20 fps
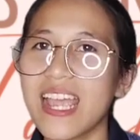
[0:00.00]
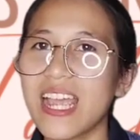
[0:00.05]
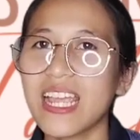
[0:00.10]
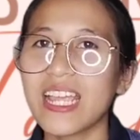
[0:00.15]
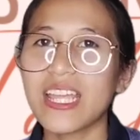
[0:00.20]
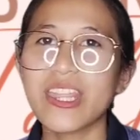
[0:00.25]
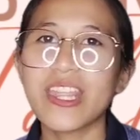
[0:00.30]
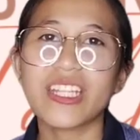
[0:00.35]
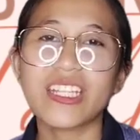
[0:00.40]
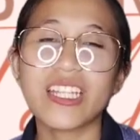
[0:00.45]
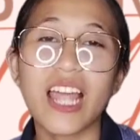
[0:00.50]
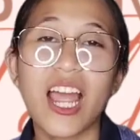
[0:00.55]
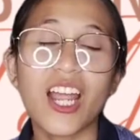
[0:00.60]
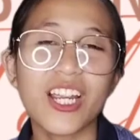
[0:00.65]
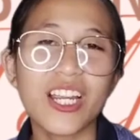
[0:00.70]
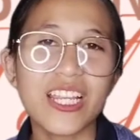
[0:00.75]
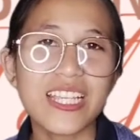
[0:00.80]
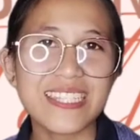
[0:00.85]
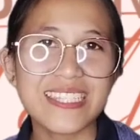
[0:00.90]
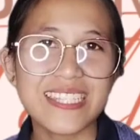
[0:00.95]
that
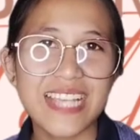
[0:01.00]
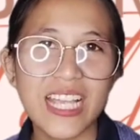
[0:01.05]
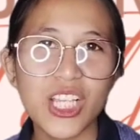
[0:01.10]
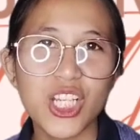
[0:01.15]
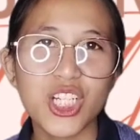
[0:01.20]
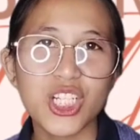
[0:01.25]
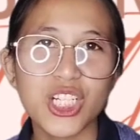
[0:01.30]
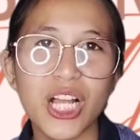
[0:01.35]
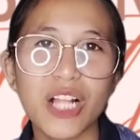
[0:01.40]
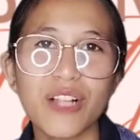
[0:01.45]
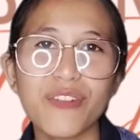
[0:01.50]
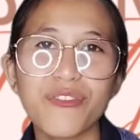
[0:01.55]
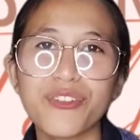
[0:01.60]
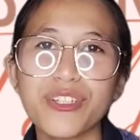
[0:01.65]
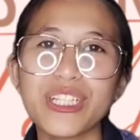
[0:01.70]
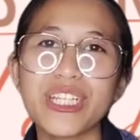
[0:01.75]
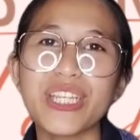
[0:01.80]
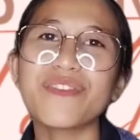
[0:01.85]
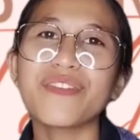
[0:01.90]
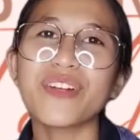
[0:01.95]
are essential for
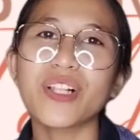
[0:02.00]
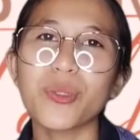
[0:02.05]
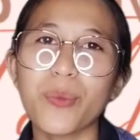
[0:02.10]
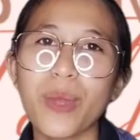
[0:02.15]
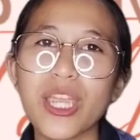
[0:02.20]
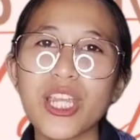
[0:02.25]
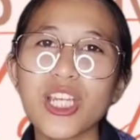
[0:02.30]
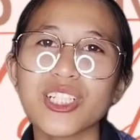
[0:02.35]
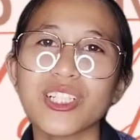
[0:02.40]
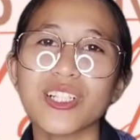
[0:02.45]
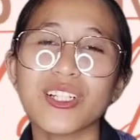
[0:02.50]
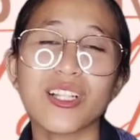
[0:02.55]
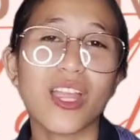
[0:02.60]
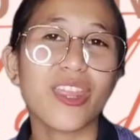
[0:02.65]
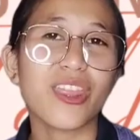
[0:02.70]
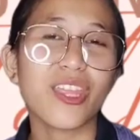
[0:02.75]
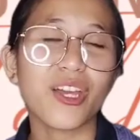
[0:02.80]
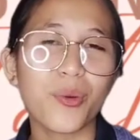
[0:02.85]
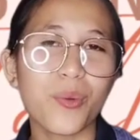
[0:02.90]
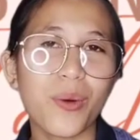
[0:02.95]
evaluation
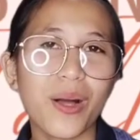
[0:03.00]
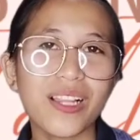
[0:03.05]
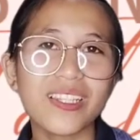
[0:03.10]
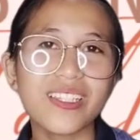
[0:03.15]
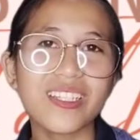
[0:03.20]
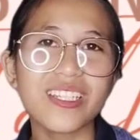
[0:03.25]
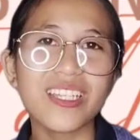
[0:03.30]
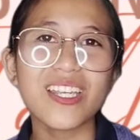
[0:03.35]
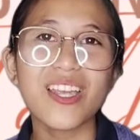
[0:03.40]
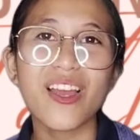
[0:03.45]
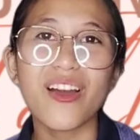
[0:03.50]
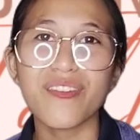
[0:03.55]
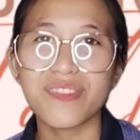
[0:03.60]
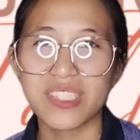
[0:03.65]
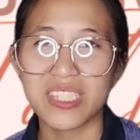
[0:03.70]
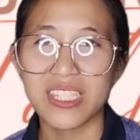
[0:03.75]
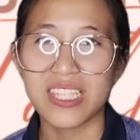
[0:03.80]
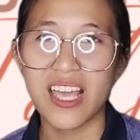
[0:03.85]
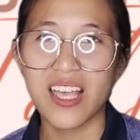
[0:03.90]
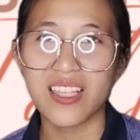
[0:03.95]
the quality of
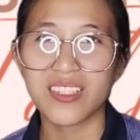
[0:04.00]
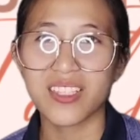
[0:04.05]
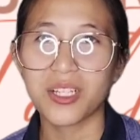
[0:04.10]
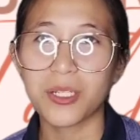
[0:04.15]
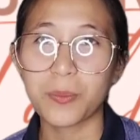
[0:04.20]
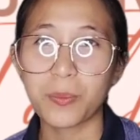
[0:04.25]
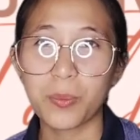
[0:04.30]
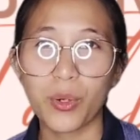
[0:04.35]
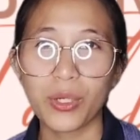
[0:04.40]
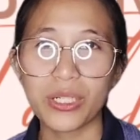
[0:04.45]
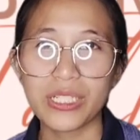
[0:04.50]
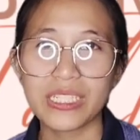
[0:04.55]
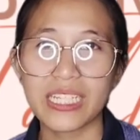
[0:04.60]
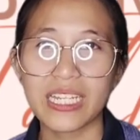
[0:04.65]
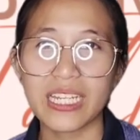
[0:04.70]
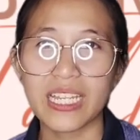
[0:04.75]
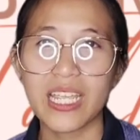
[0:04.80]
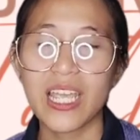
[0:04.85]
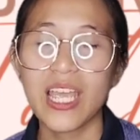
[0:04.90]
CSR reporting.